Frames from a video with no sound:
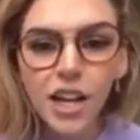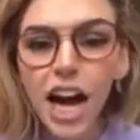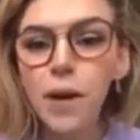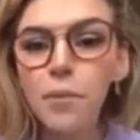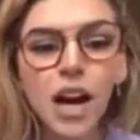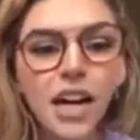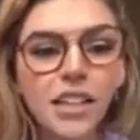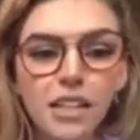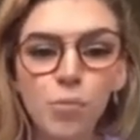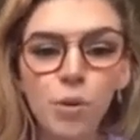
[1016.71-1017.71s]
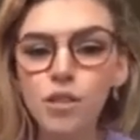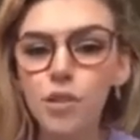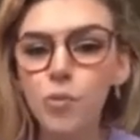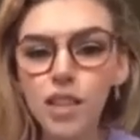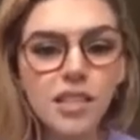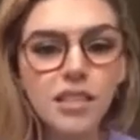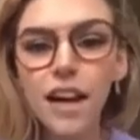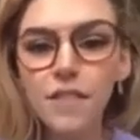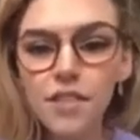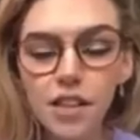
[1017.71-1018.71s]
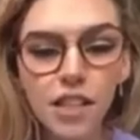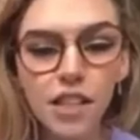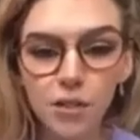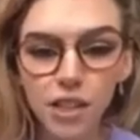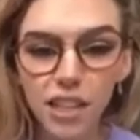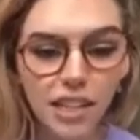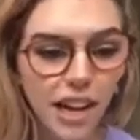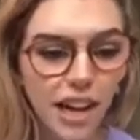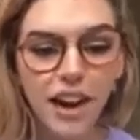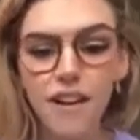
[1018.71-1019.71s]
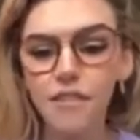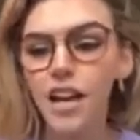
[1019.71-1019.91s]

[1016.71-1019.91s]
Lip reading: I'm not this person with this lifestyle that you think that I have.